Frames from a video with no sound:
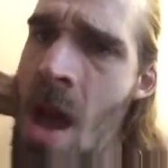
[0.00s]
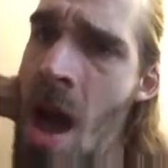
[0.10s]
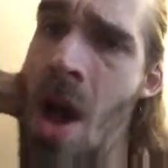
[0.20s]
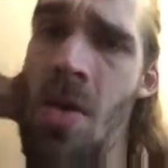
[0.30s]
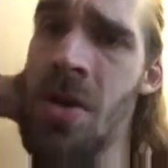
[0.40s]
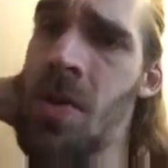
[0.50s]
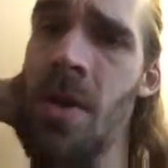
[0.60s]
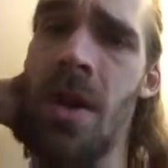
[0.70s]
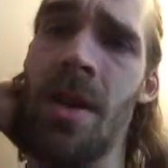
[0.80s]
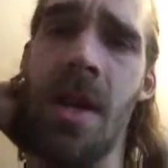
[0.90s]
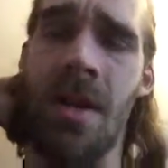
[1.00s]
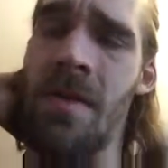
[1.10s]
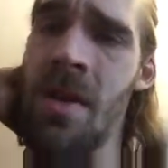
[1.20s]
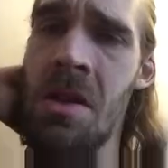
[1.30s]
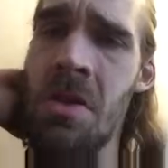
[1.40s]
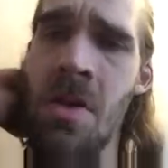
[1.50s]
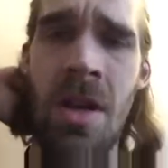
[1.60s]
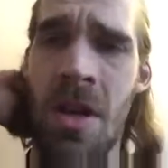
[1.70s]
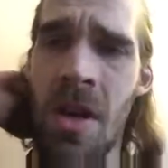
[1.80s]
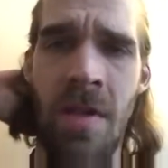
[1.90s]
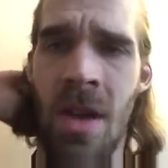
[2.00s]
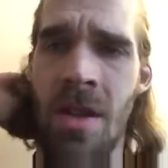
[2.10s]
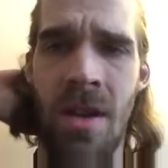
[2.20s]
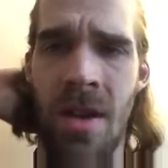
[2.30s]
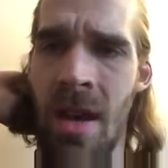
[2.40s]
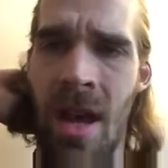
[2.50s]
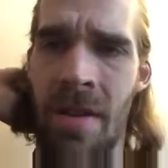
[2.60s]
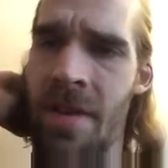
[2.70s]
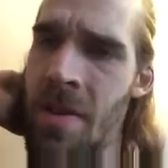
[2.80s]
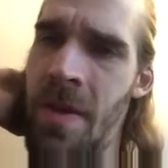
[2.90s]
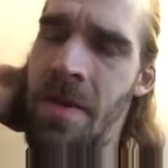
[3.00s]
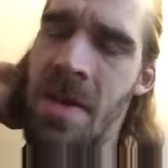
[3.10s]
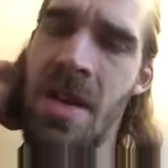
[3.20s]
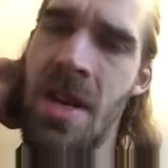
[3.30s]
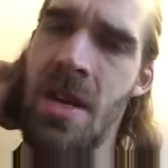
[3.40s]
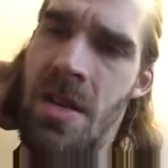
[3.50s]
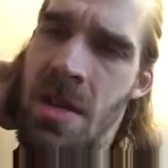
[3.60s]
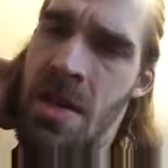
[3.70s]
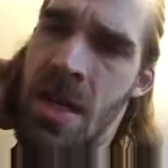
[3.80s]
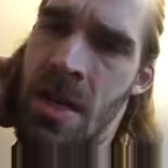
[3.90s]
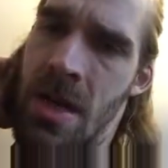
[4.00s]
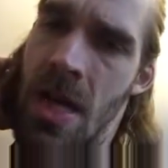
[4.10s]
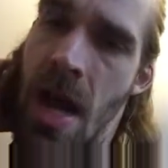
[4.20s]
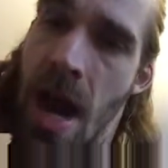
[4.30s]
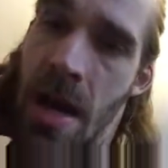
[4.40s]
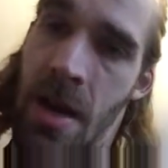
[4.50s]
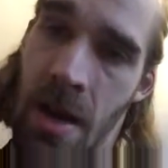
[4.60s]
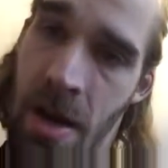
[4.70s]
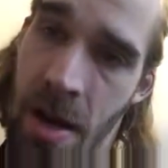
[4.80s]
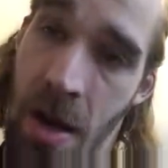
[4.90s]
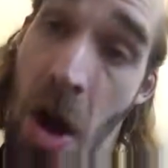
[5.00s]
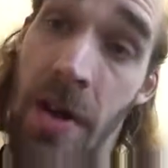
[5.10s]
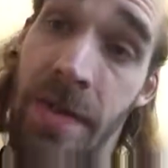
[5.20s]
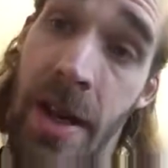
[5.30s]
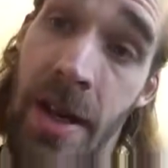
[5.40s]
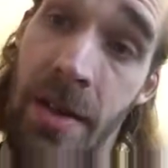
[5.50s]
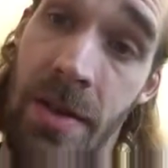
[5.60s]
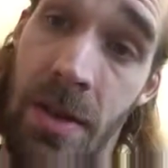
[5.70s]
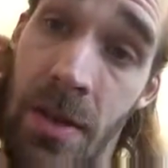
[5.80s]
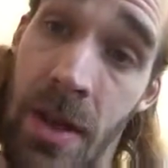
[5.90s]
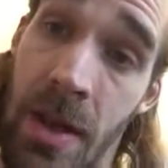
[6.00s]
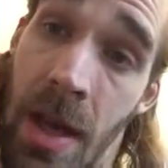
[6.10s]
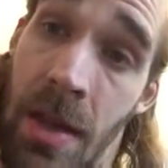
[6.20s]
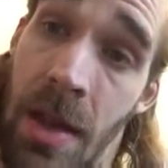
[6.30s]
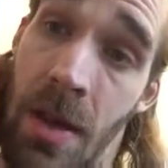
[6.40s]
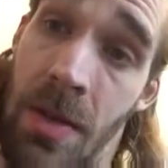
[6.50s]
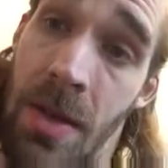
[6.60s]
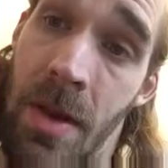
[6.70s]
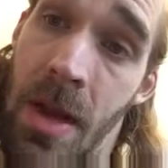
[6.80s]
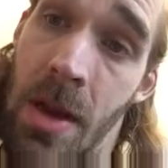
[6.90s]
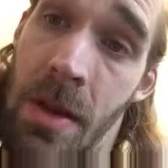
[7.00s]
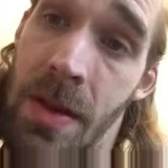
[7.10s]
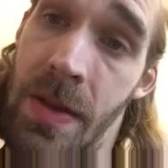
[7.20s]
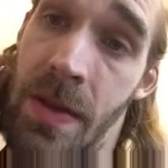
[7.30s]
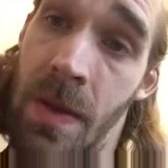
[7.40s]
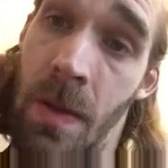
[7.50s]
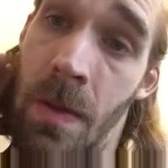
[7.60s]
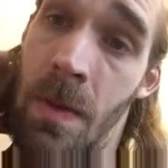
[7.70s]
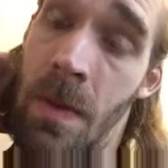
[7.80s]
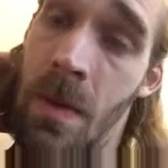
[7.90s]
I was just worried that it could have gone there. I had a family friend that died in a car fire, so like that was on my conscience too.